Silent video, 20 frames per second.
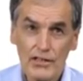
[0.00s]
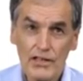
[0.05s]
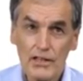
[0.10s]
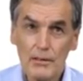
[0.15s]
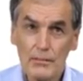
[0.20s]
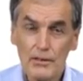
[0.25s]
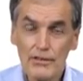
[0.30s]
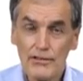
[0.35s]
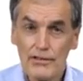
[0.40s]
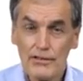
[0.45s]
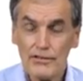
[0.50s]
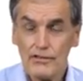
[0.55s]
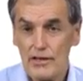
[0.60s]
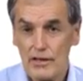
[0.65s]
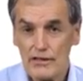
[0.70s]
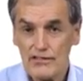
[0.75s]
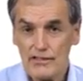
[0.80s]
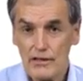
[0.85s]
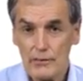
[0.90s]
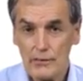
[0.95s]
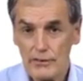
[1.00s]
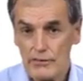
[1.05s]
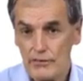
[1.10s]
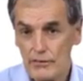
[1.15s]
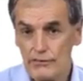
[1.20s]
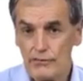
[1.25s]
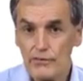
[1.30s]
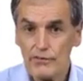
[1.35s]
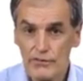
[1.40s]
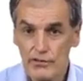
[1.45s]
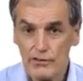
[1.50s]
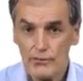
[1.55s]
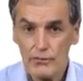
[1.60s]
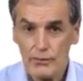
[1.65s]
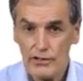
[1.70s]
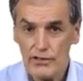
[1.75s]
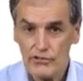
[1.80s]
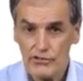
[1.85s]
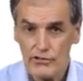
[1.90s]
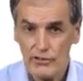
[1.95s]
an immediate consequence of the
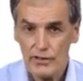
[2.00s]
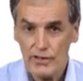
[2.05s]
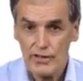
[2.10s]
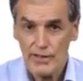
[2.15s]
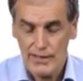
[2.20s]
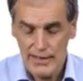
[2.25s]
situation.